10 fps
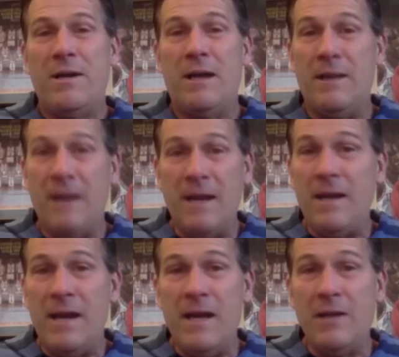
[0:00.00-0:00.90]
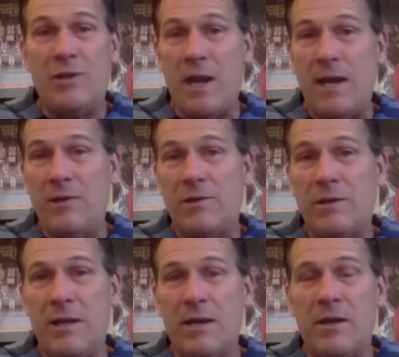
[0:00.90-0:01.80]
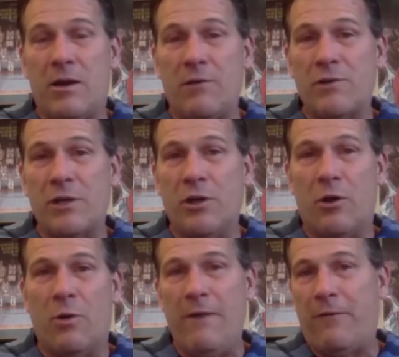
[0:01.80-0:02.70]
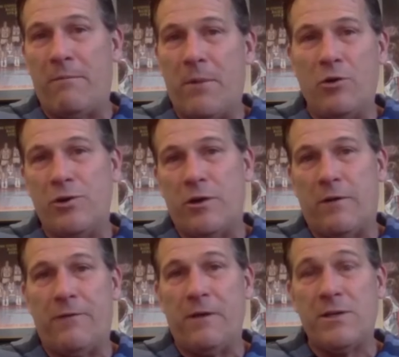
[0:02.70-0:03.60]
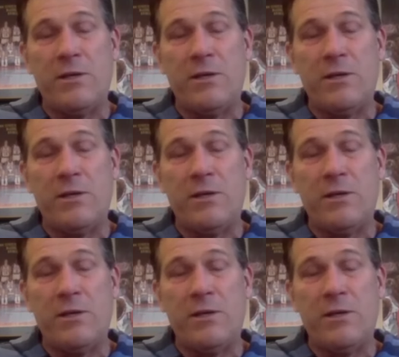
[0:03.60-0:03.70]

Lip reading: And then he didn't change. He didn't all of a sudden go away from motion offense.